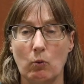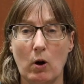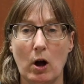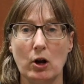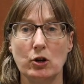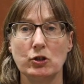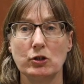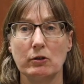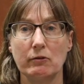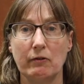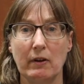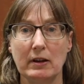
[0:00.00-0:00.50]

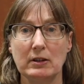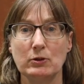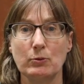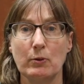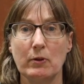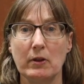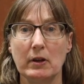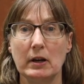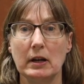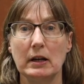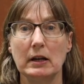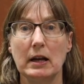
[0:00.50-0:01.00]
Wash your face
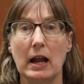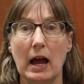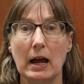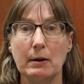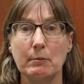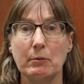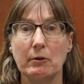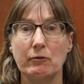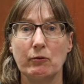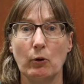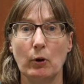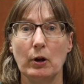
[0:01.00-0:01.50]
with it at night
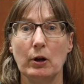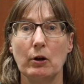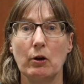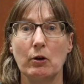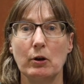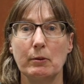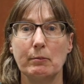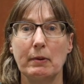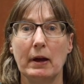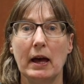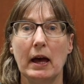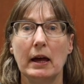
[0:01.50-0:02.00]
before you go
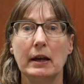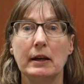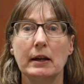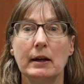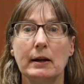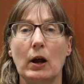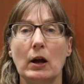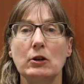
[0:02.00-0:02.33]
to bed.